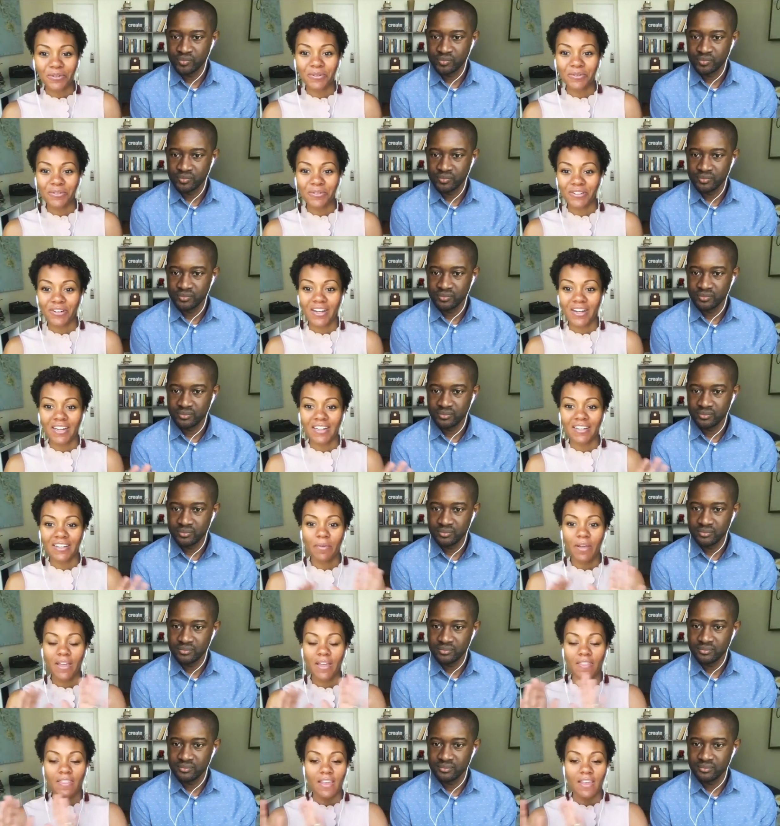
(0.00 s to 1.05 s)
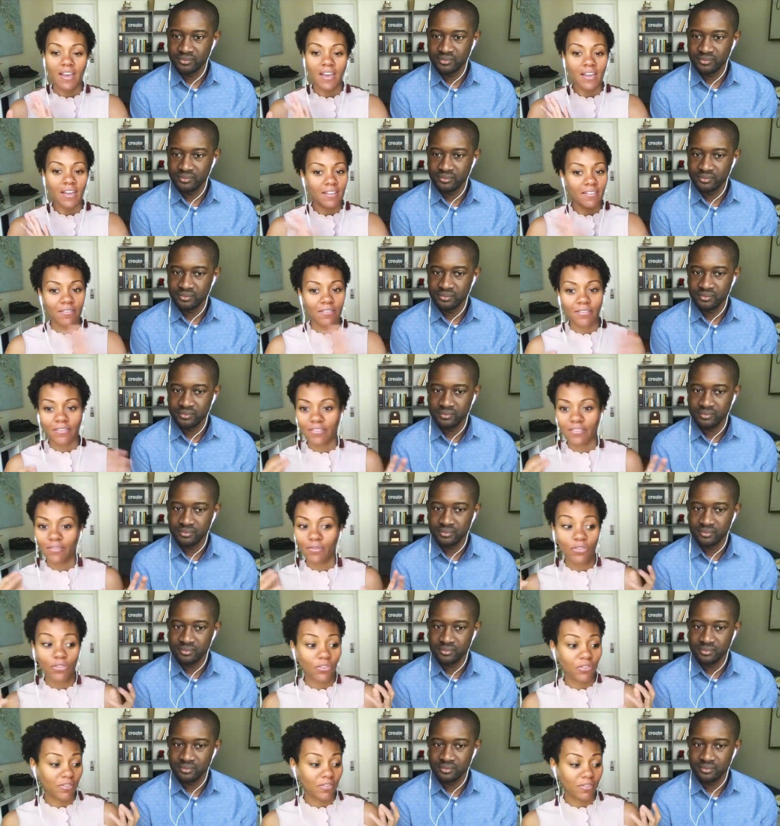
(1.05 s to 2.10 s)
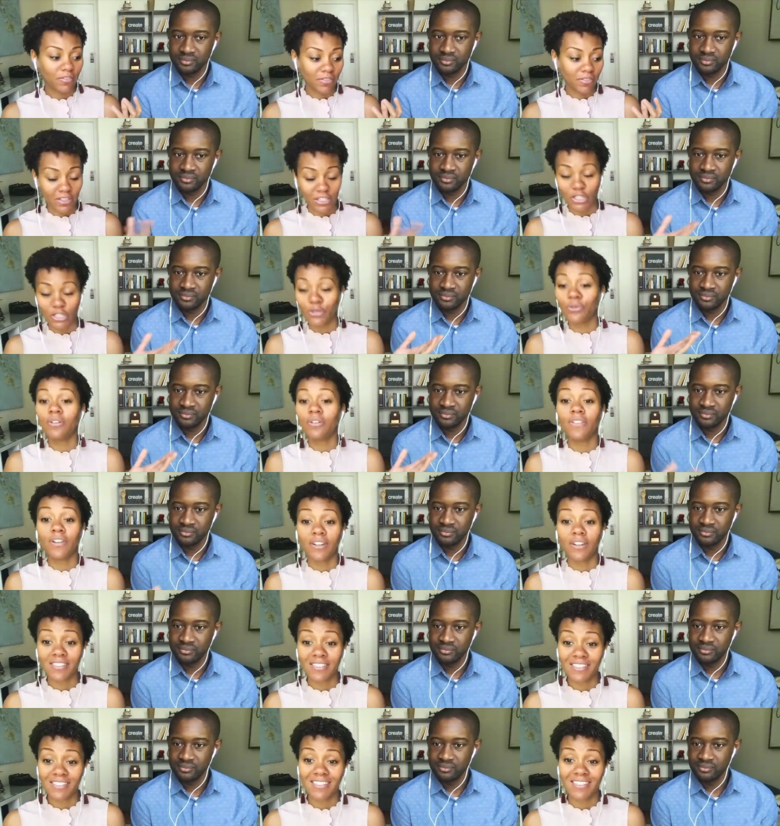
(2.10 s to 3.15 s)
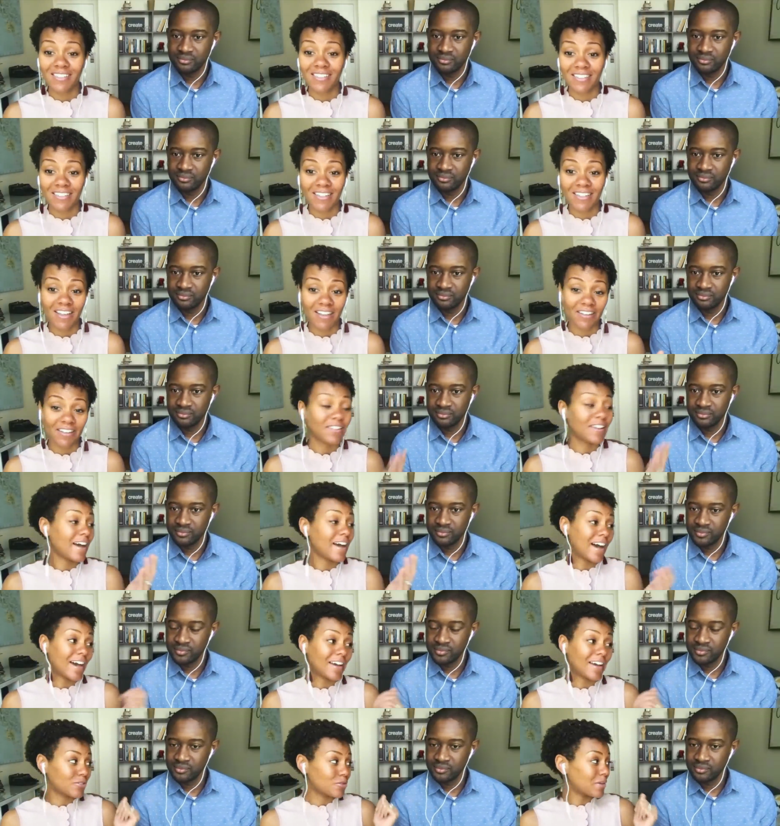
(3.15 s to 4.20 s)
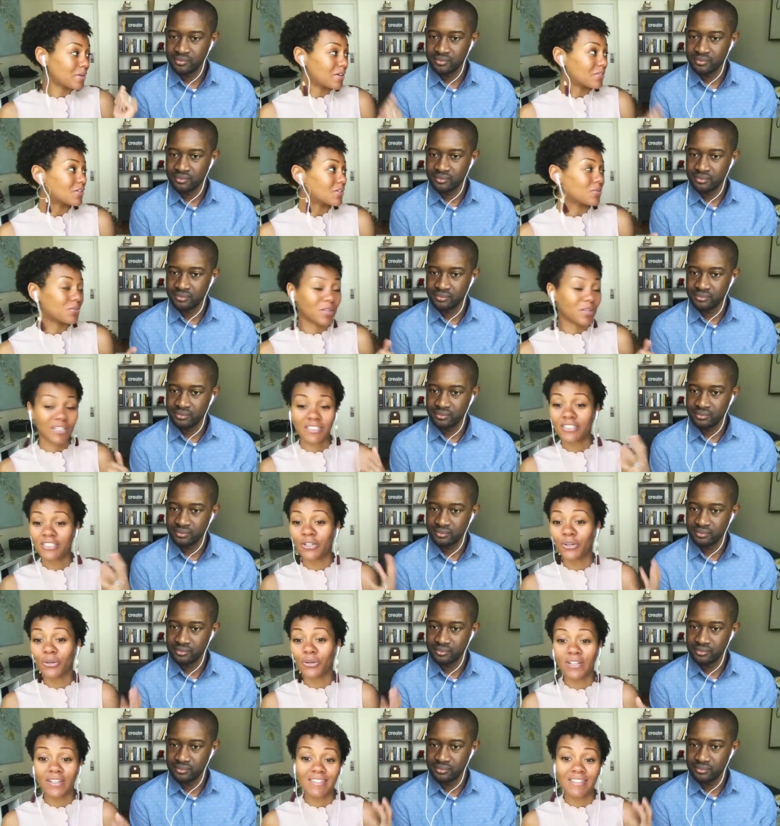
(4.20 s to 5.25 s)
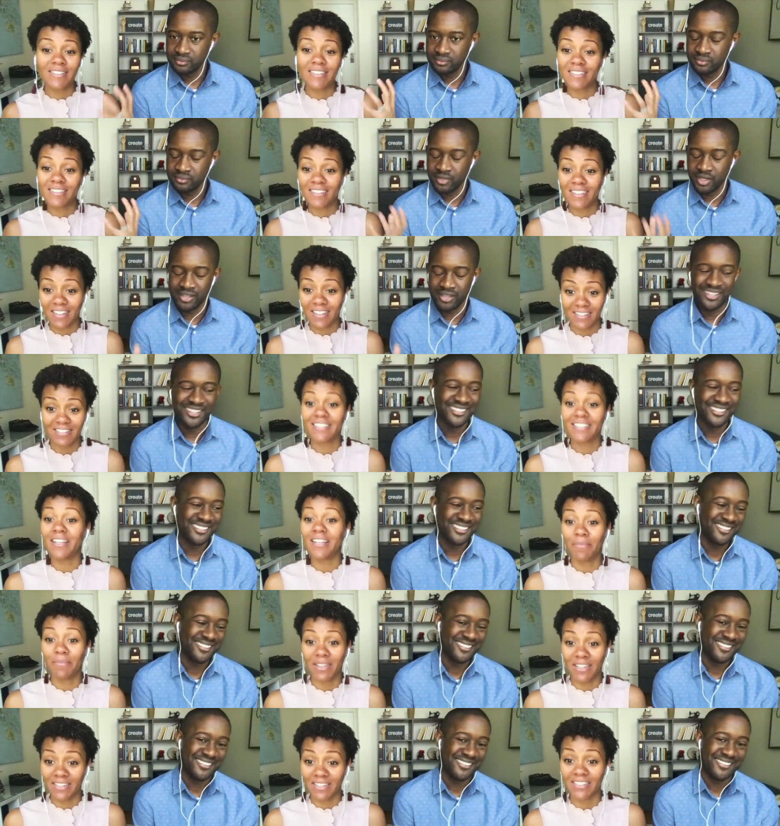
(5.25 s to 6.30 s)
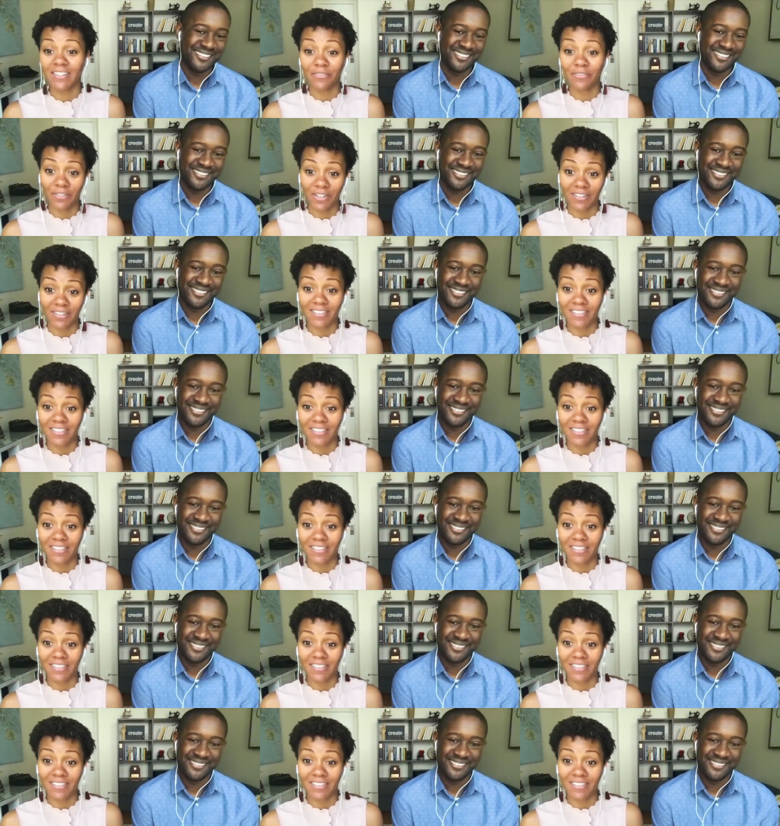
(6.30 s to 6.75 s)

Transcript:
Speaker 1: was great, and then the universe and God, whomever it was, told us something different.